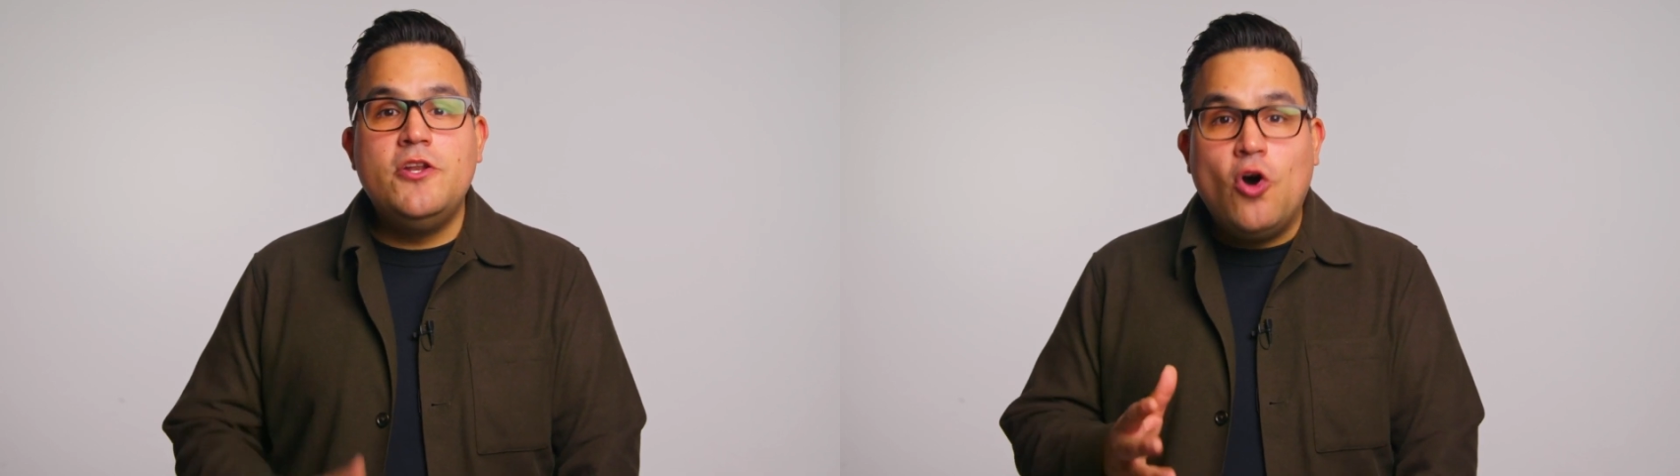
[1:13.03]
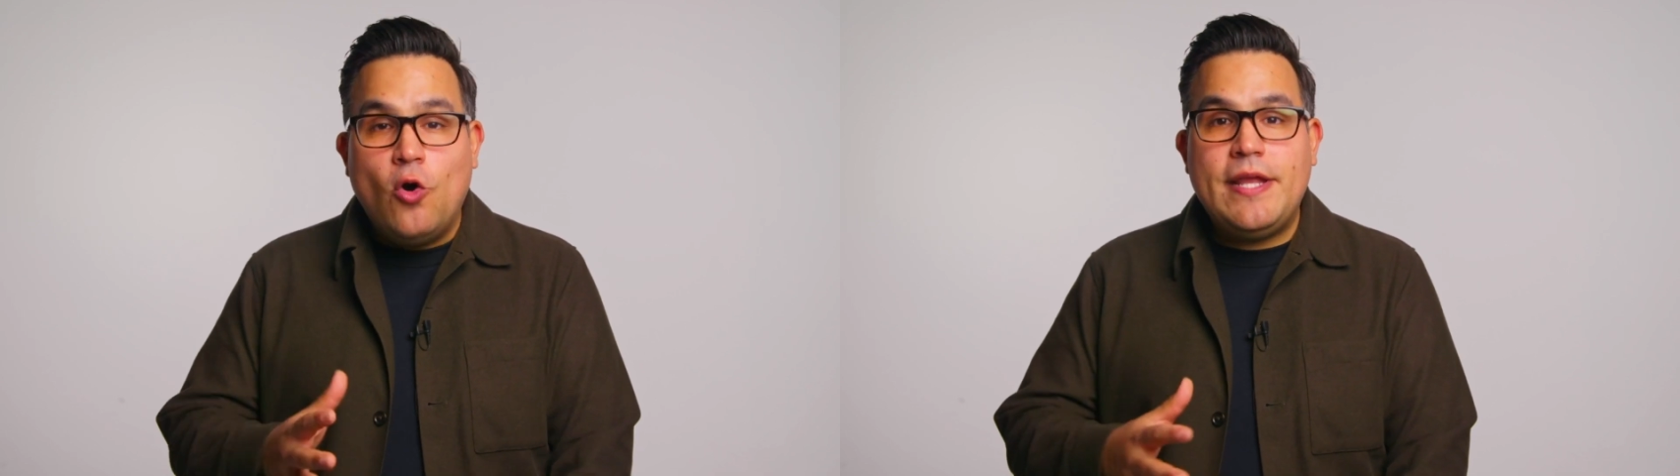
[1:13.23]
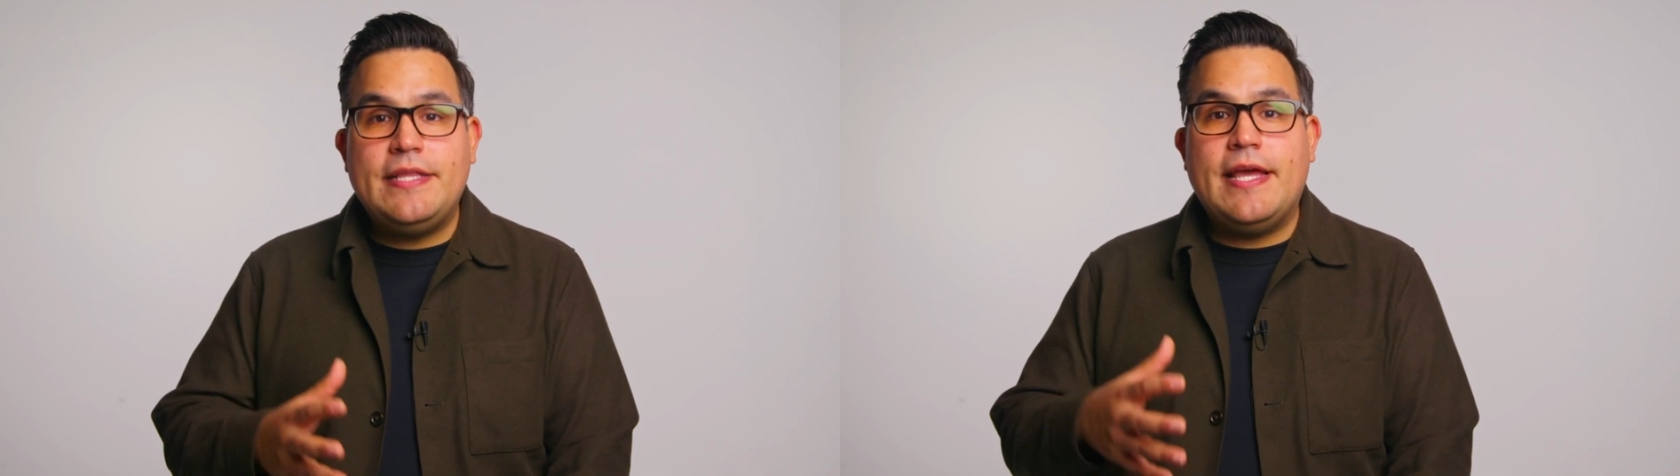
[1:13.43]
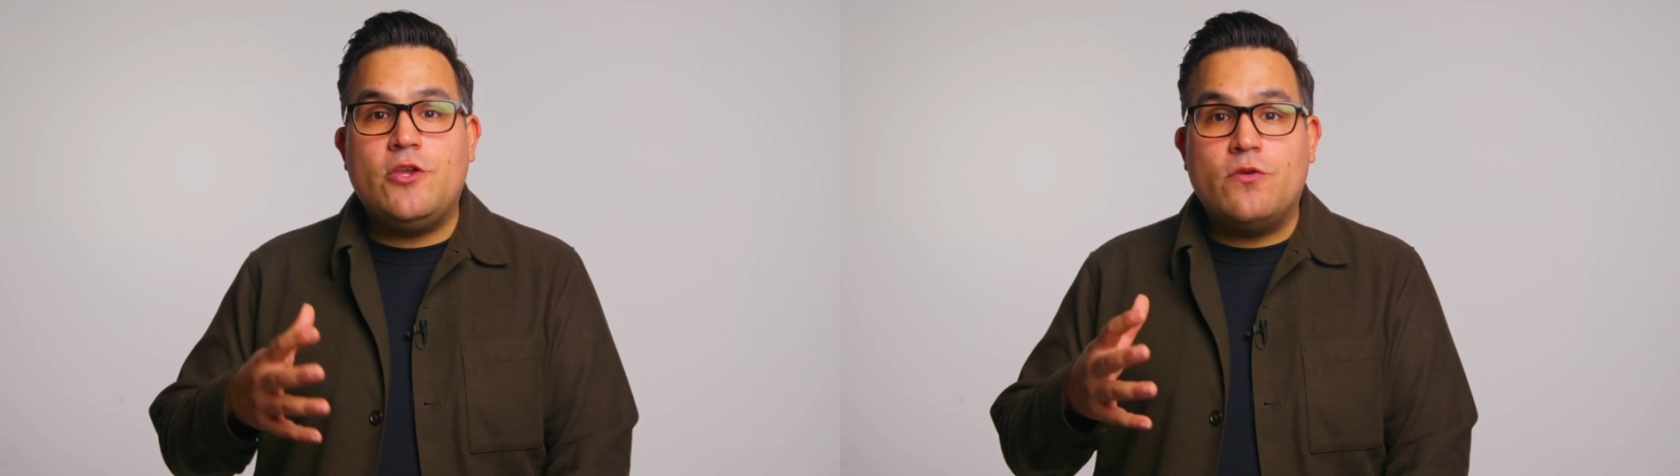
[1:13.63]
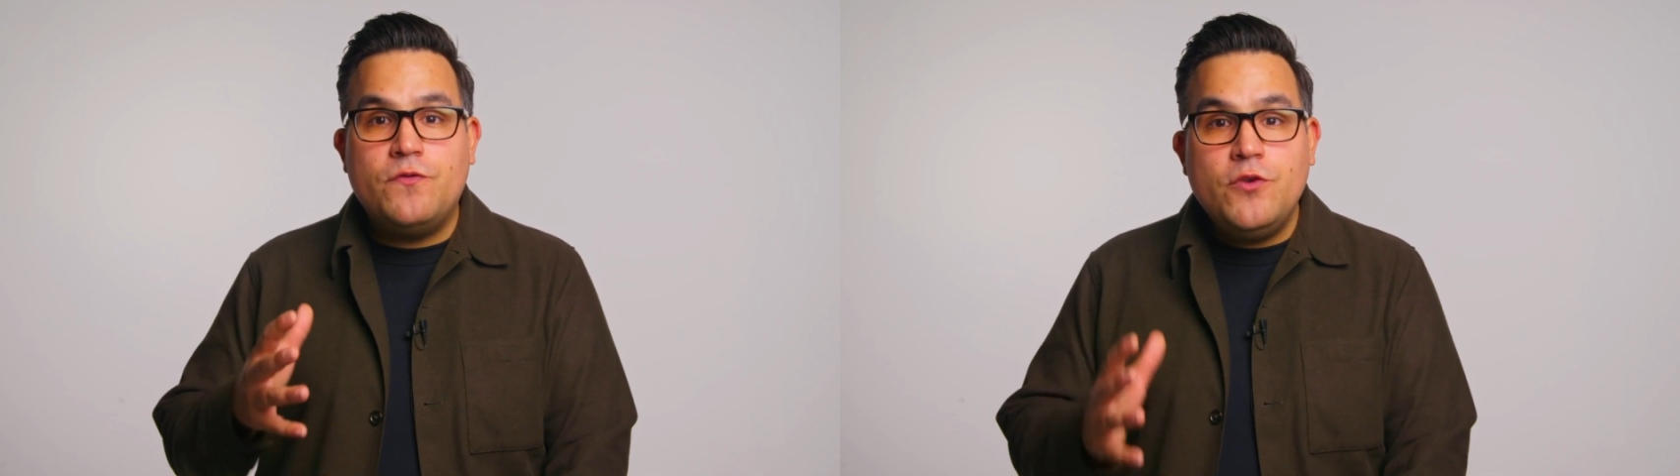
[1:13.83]
knowing
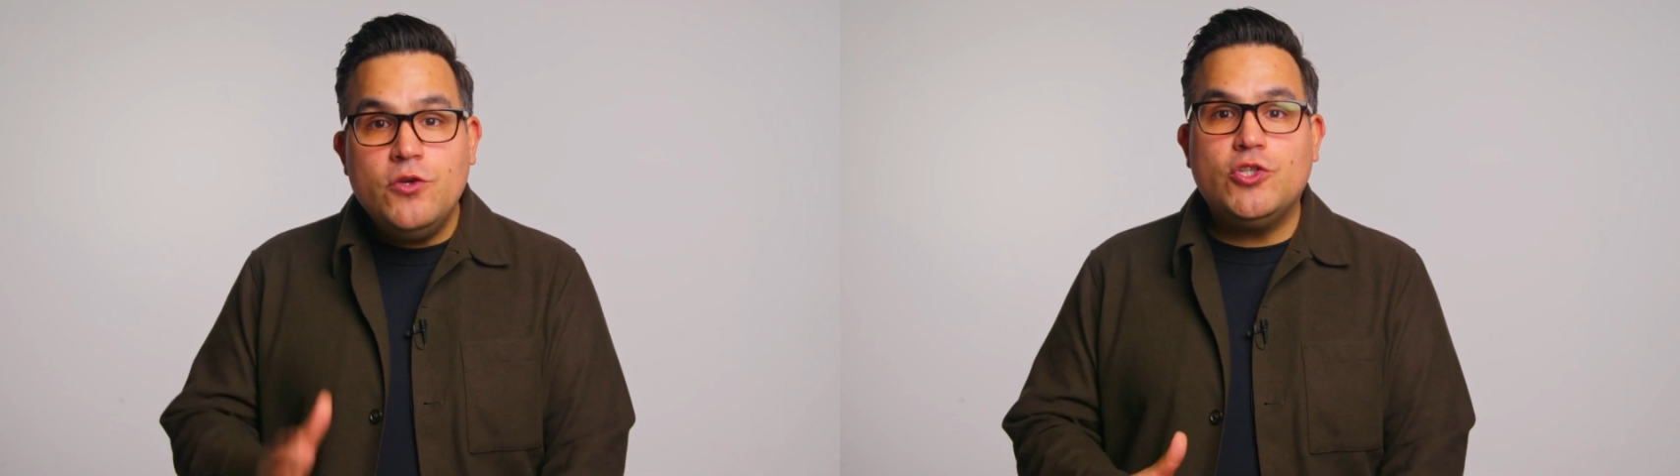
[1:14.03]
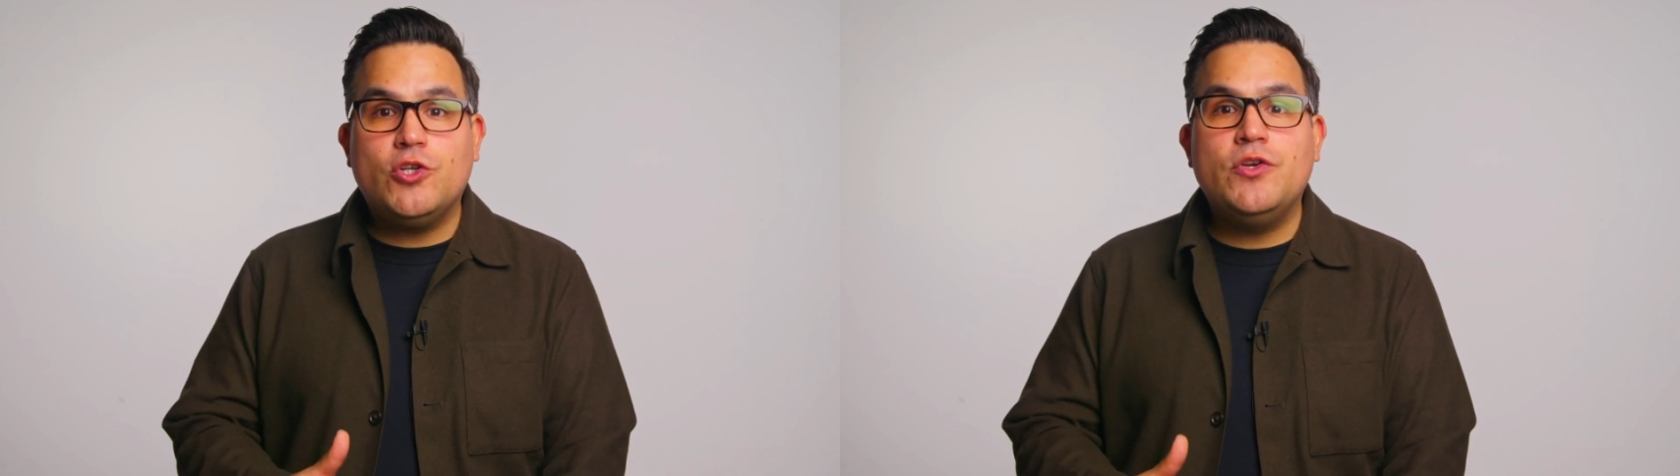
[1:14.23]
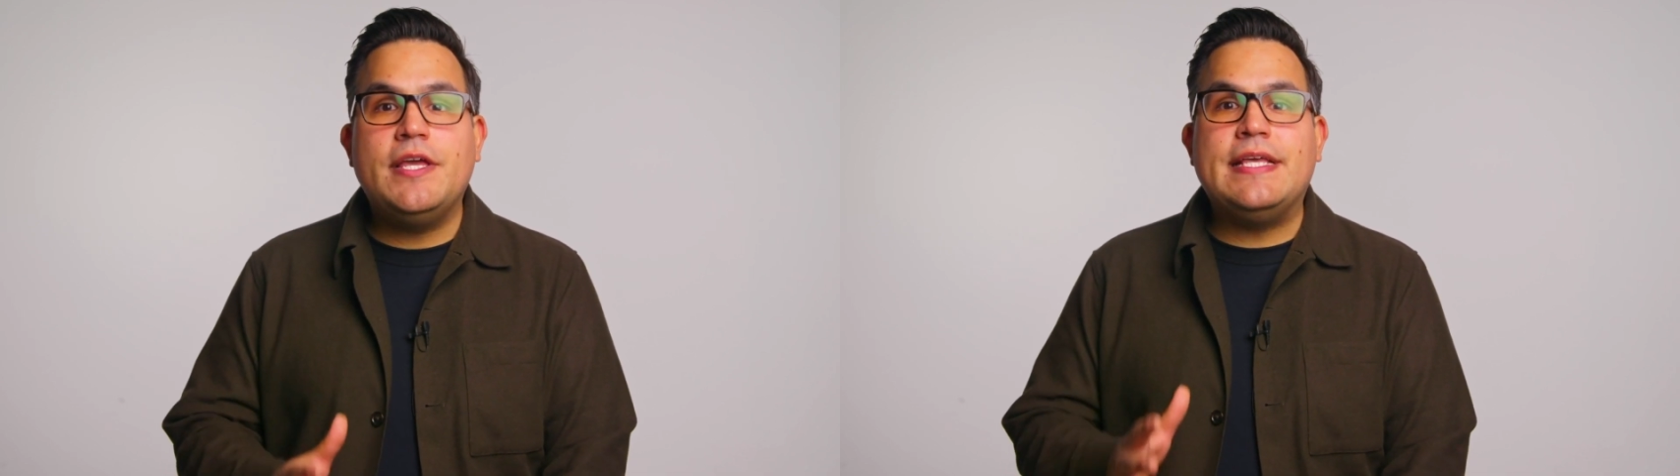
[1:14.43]
that your future